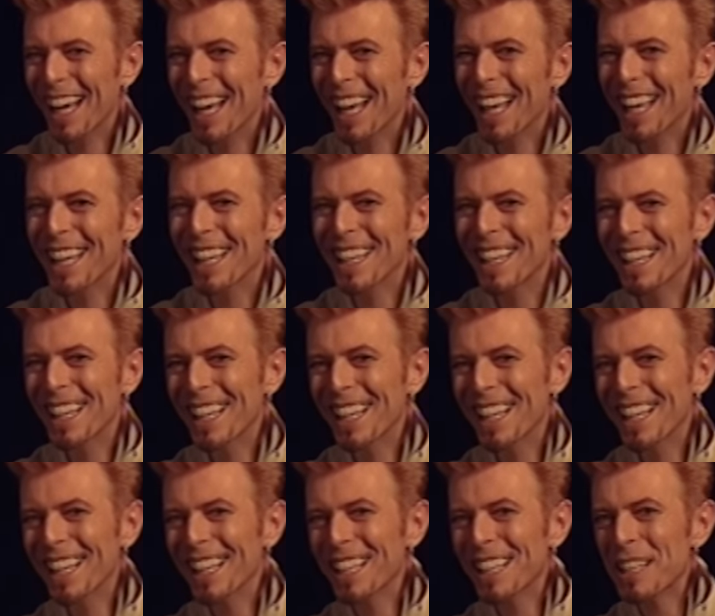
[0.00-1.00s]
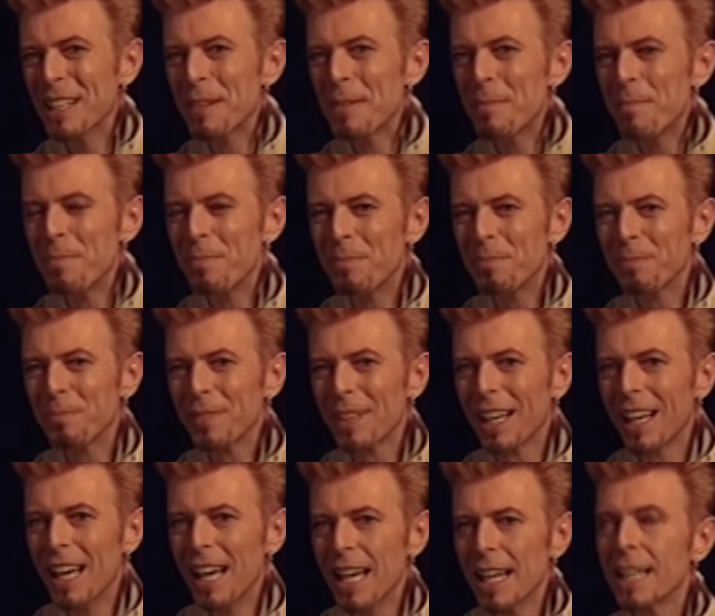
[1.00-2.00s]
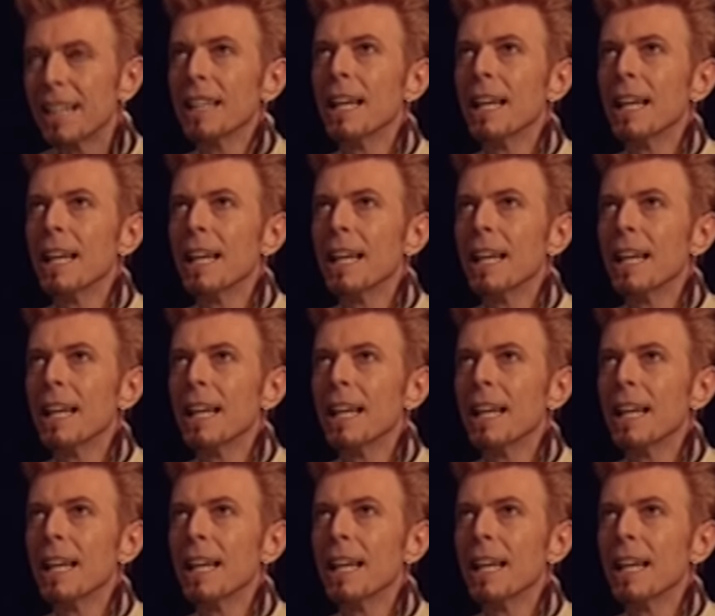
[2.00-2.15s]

glam rock, uh, essentially. I,